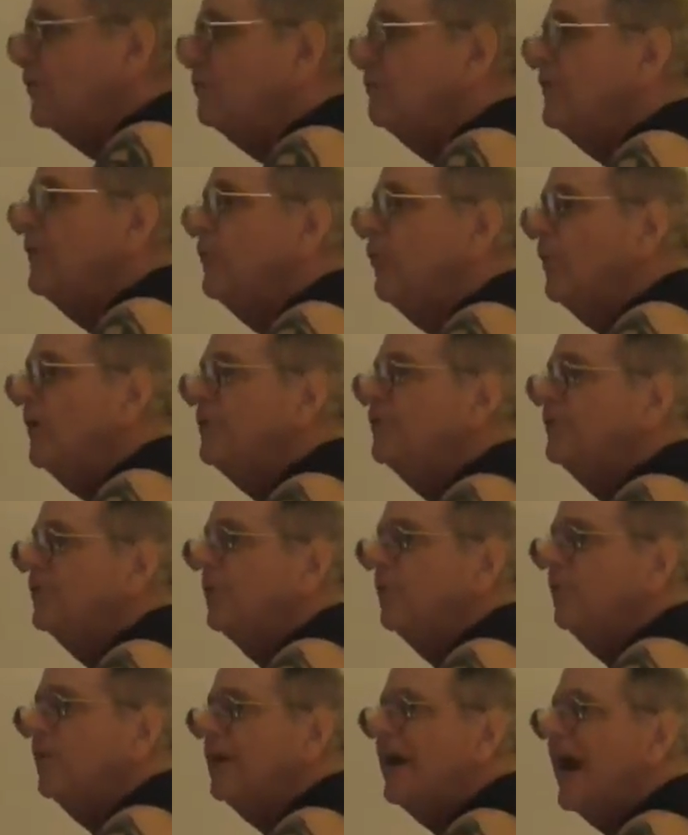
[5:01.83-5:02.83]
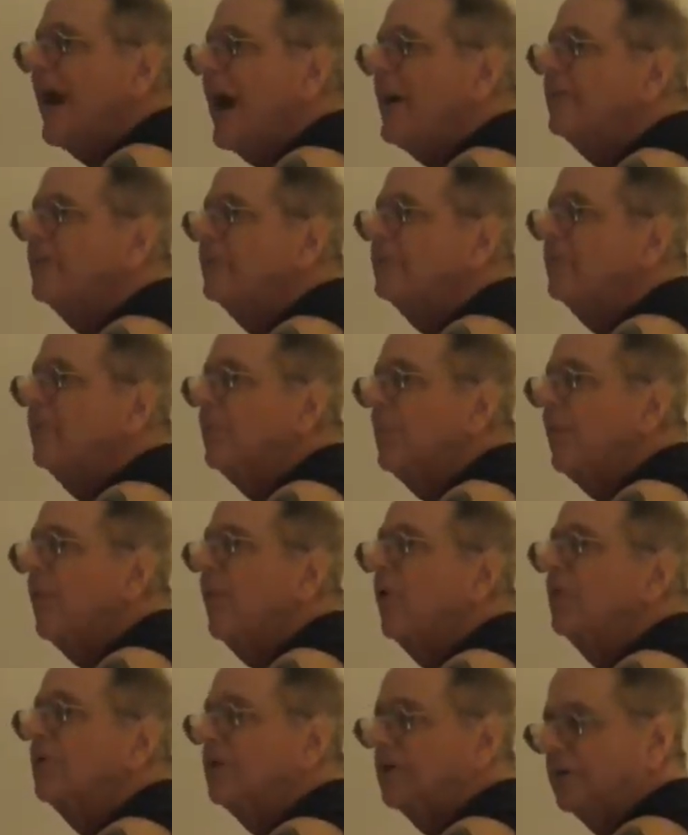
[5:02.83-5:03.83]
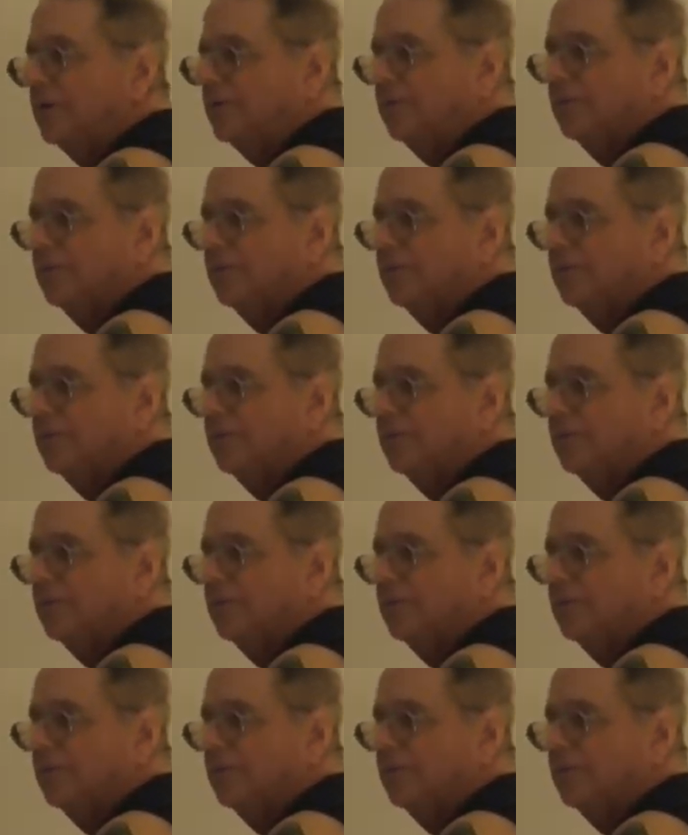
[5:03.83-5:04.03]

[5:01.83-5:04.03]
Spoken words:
I don't know if we went to it. We happened upon